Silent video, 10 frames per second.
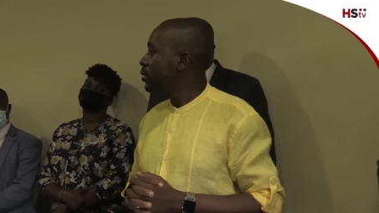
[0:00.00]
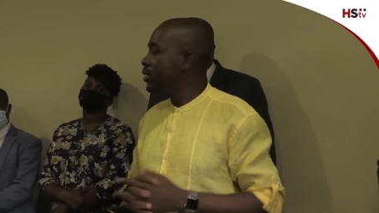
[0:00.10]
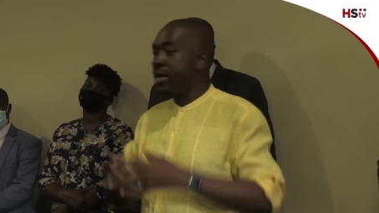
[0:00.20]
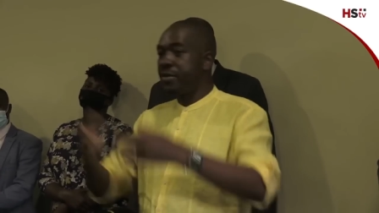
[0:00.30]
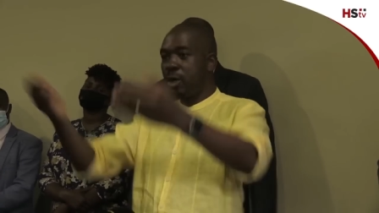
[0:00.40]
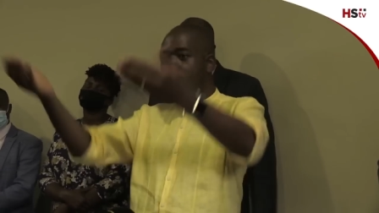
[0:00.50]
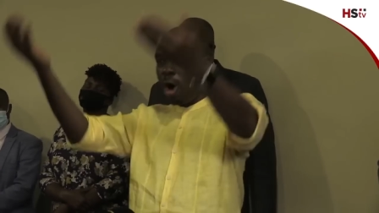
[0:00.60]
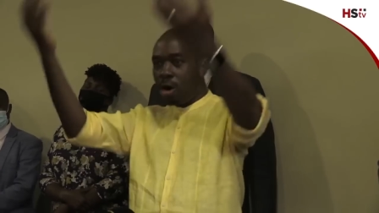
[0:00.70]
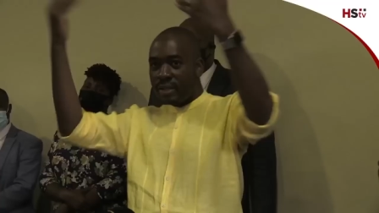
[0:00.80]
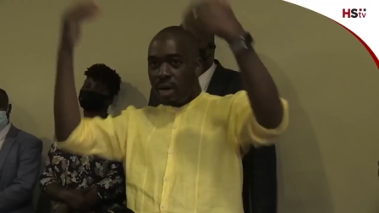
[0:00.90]
They
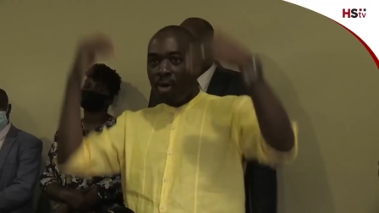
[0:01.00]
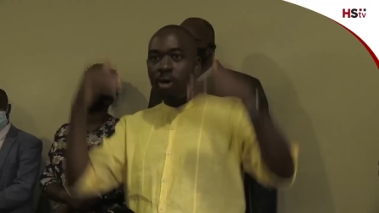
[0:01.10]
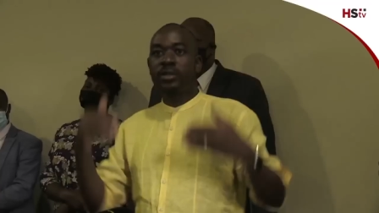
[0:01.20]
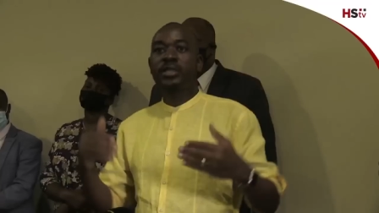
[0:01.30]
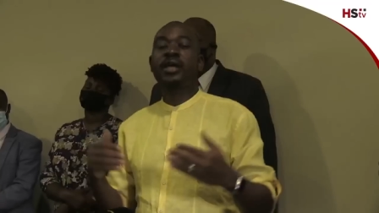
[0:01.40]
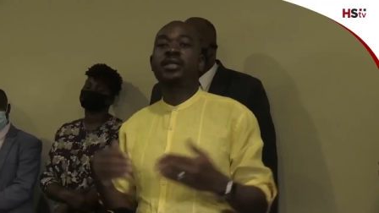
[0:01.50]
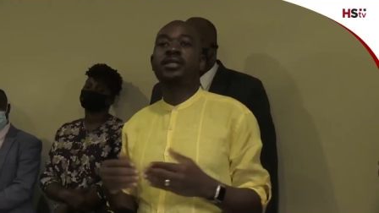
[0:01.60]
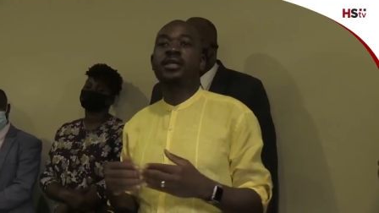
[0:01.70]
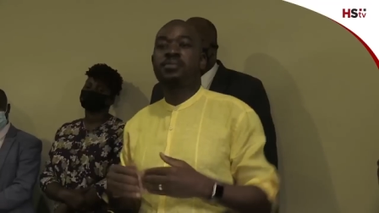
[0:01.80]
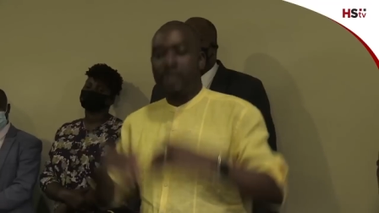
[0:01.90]
recalled our old
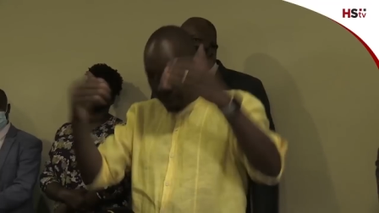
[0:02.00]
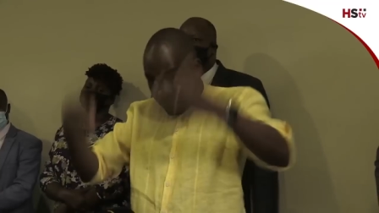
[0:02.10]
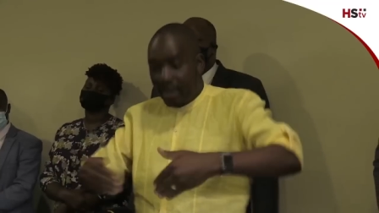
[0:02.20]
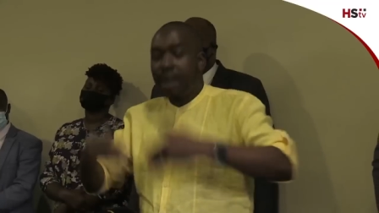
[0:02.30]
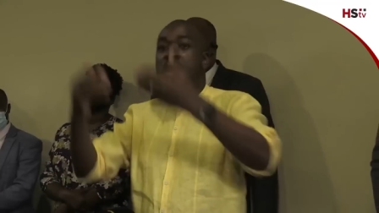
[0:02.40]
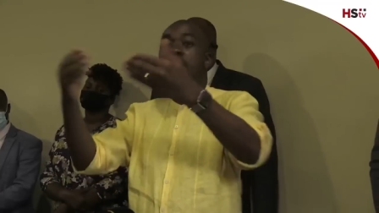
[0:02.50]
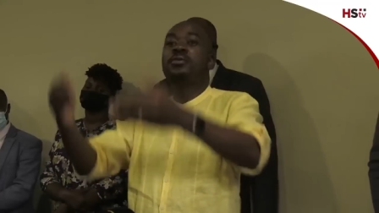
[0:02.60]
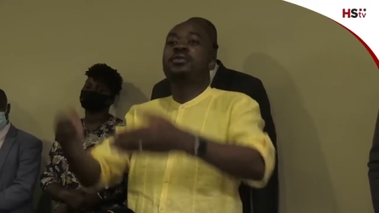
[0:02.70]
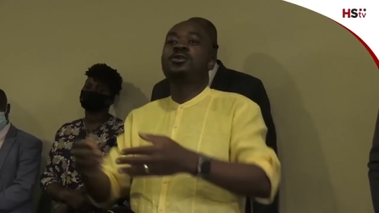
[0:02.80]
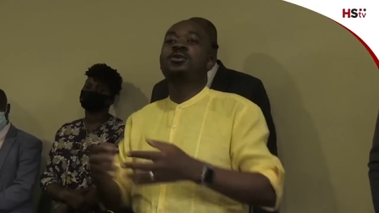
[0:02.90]
candidates, but we've come up
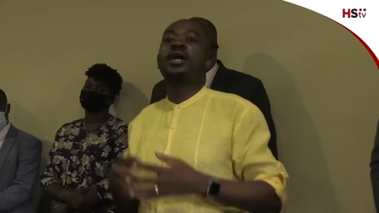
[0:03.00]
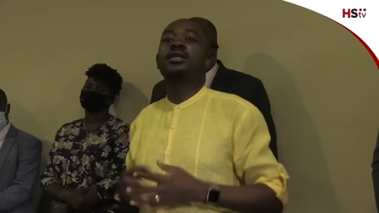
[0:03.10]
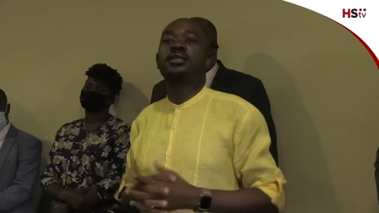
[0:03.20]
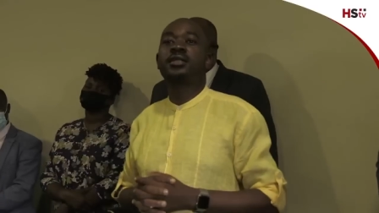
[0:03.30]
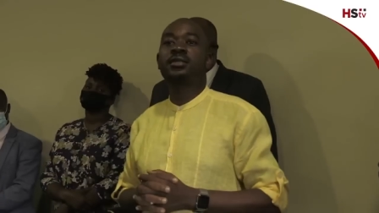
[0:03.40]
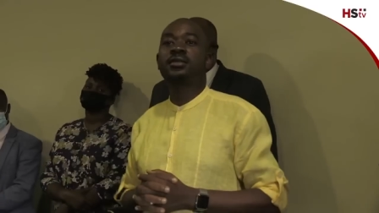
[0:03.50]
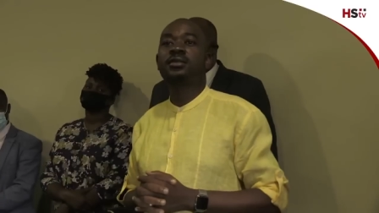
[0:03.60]
with new candidates.